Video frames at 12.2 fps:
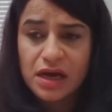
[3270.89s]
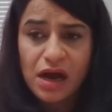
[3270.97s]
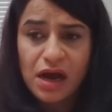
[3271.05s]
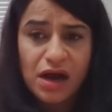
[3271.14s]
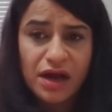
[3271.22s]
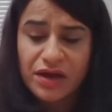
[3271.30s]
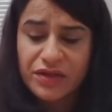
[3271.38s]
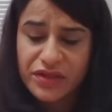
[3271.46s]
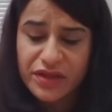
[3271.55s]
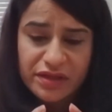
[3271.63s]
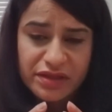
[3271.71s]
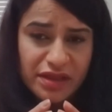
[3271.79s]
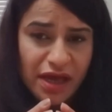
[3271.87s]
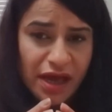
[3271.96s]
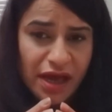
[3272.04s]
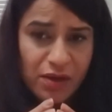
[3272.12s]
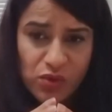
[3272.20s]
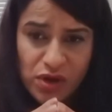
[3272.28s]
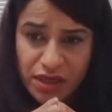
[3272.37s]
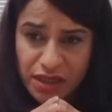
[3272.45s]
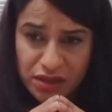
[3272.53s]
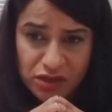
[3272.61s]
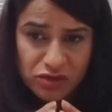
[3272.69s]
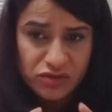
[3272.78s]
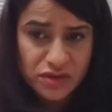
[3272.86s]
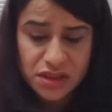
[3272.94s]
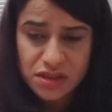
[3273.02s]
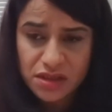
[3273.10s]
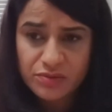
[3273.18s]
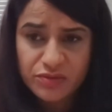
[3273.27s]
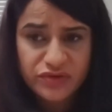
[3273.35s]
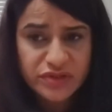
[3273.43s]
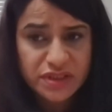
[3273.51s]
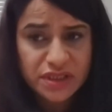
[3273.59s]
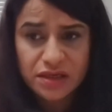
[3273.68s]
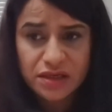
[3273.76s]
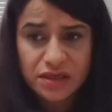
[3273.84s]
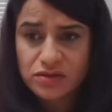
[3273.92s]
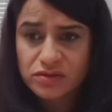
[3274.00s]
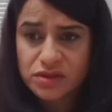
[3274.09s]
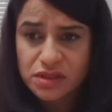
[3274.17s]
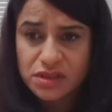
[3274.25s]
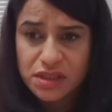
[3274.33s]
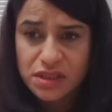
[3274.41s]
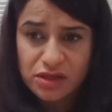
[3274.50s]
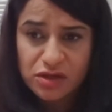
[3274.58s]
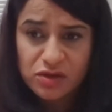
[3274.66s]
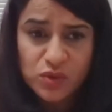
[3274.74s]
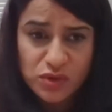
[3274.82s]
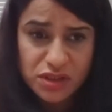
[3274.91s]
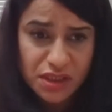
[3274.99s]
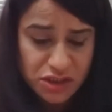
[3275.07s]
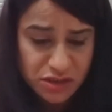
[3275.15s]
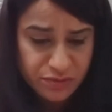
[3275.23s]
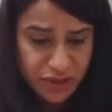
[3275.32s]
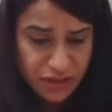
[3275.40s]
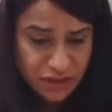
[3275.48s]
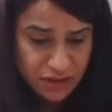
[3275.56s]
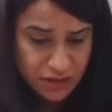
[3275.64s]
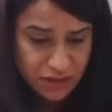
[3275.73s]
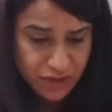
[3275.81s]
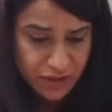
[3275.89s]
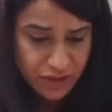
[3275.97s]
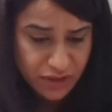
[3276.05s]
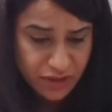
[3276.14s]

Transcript: I think that working across a number of stakeholders and the coordination piece is something